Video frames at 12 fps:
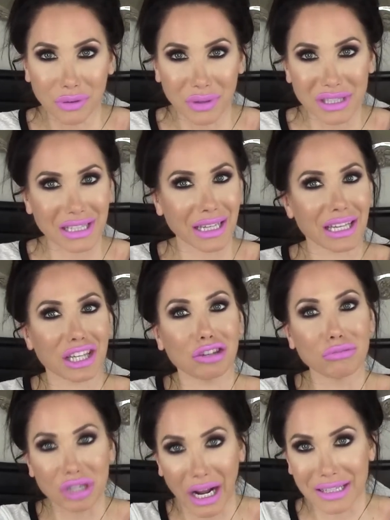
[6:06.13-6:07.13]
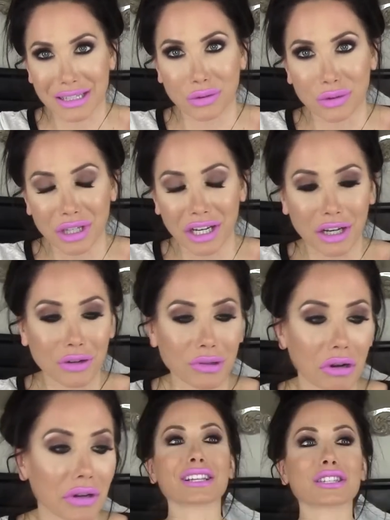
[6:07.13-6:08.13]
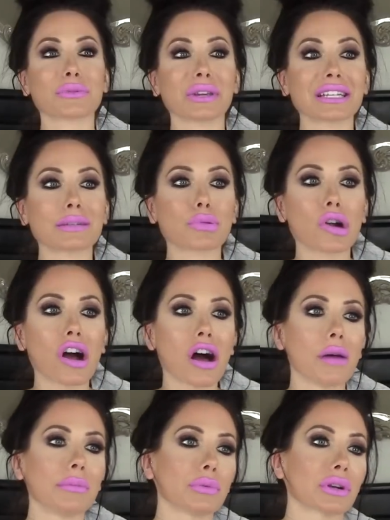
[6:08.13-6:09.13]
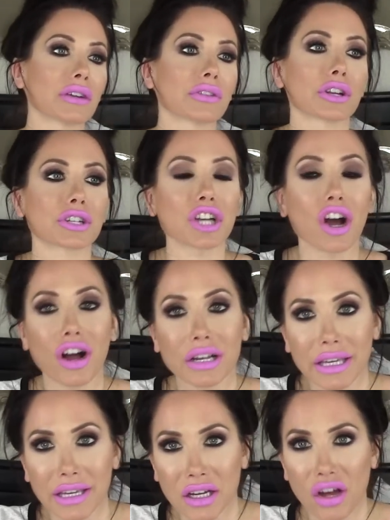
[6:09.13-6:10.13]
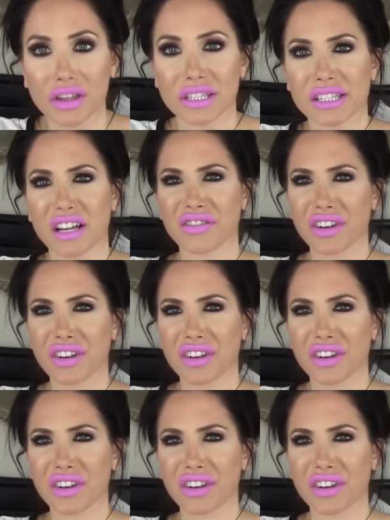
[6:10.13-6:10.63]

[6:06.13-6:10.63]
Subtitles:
It wasn't like a huge high school, you know, going. So we get to prom and whatever, they're talking and all this stuff.